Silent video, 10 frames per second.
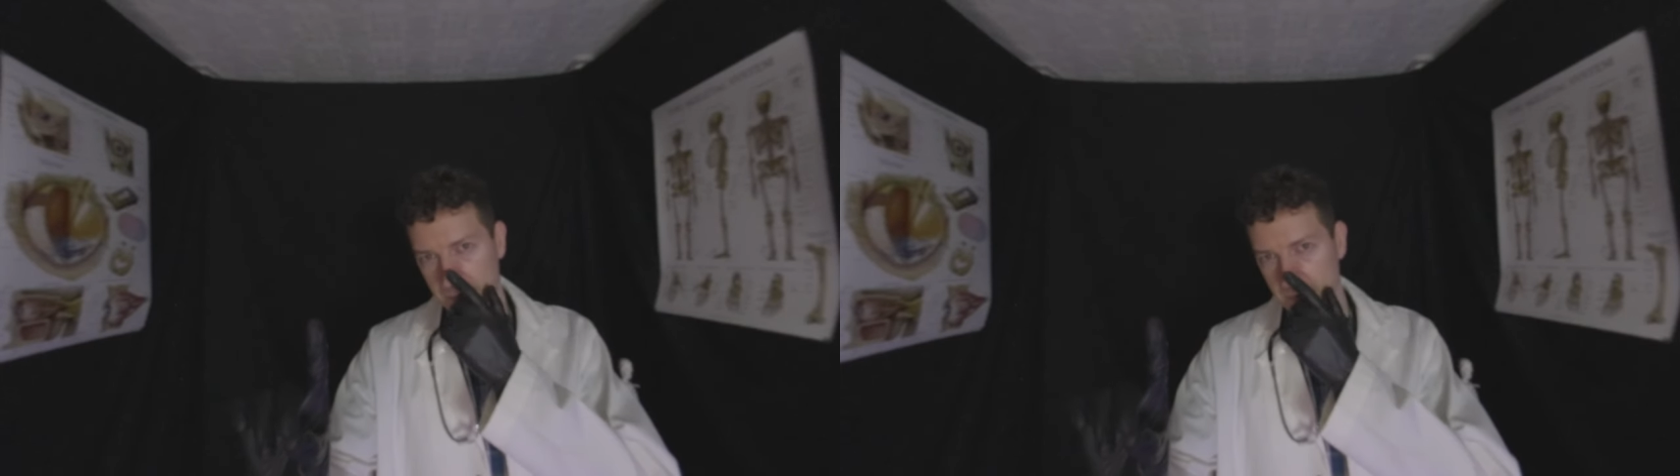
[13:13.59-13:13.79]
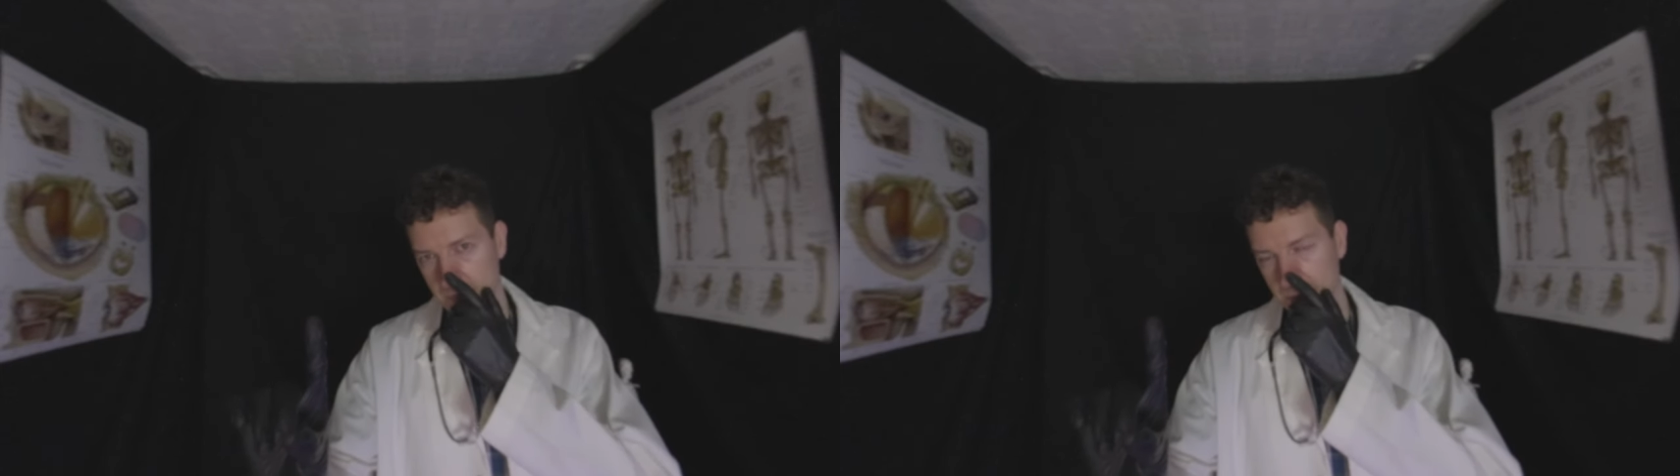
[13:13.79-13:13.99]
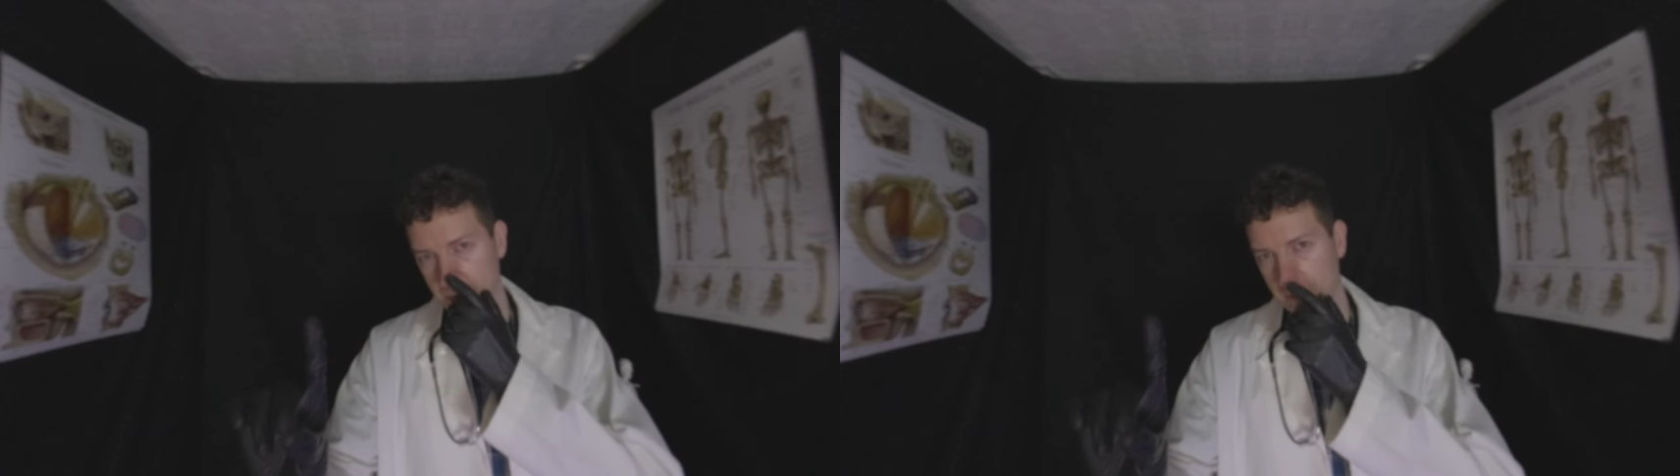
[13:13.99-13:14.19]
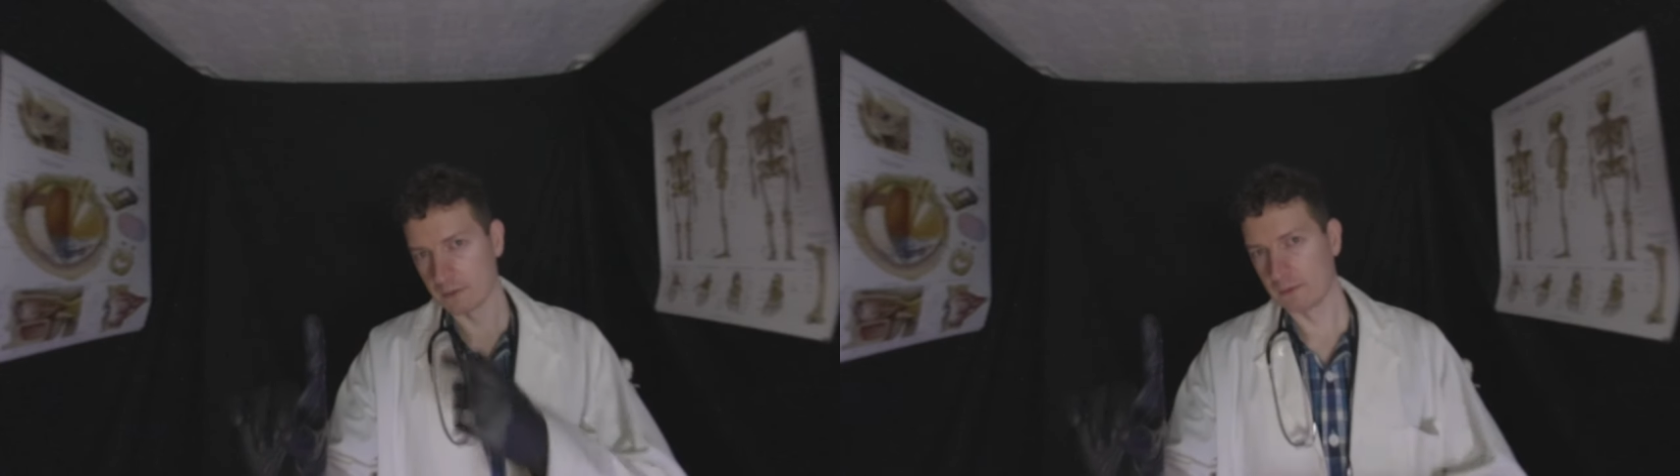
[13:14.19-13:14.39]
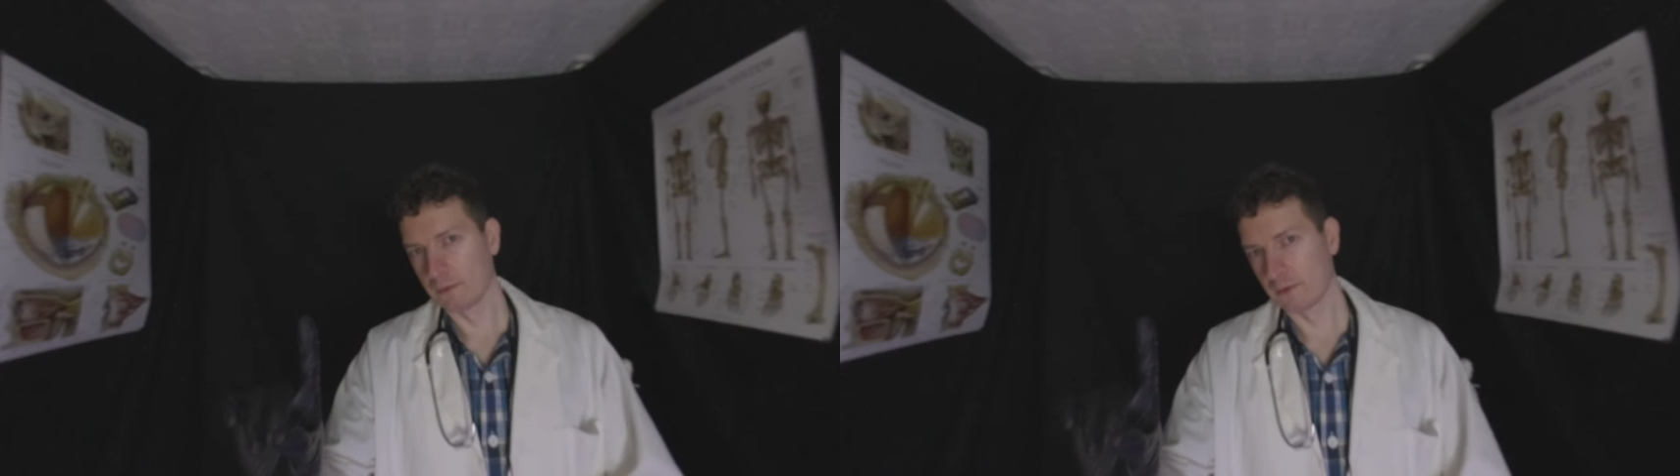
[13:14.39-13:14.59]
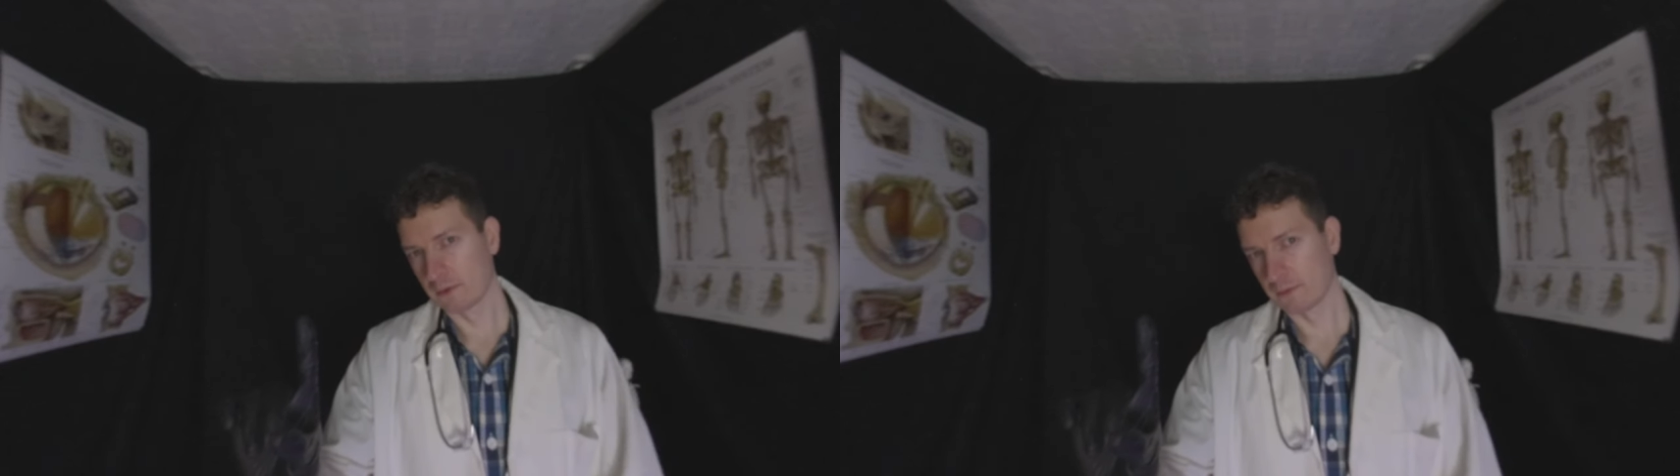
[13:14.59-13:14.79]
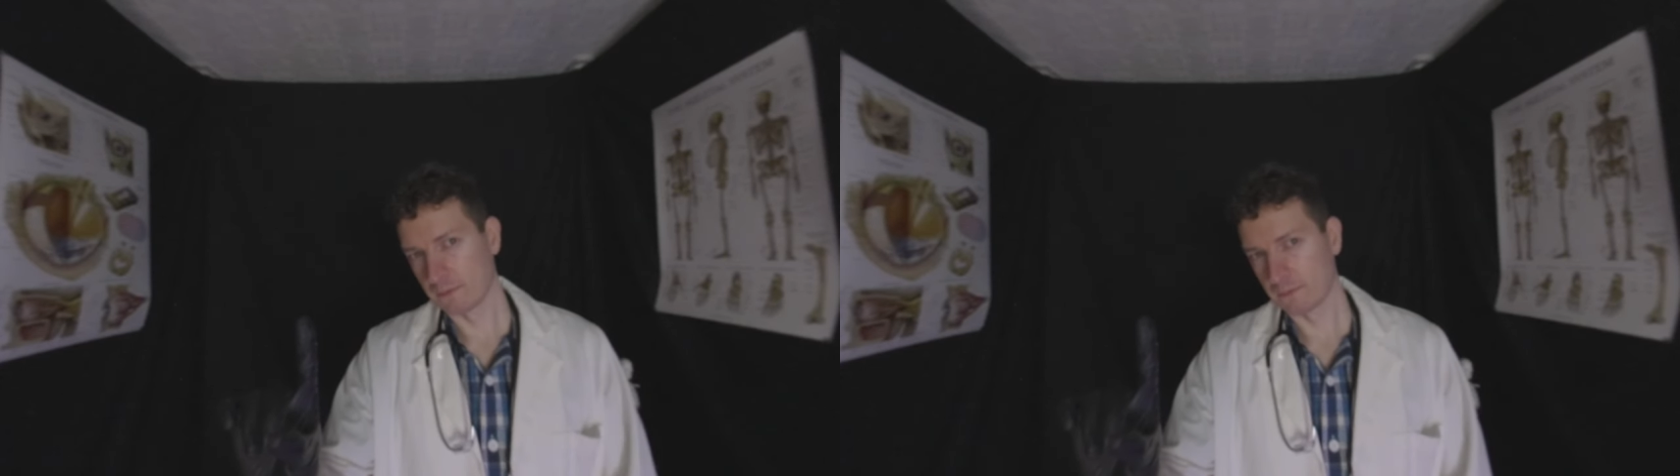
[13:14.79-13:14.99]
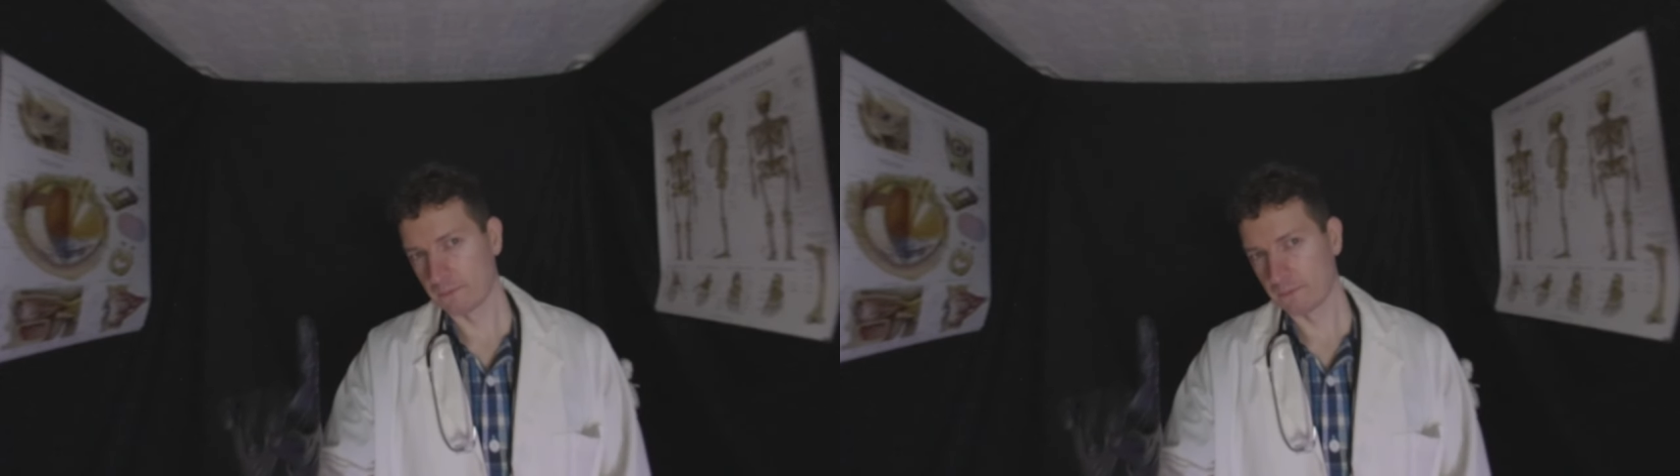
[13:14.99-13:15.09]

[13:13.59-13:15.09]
need to look at my nose.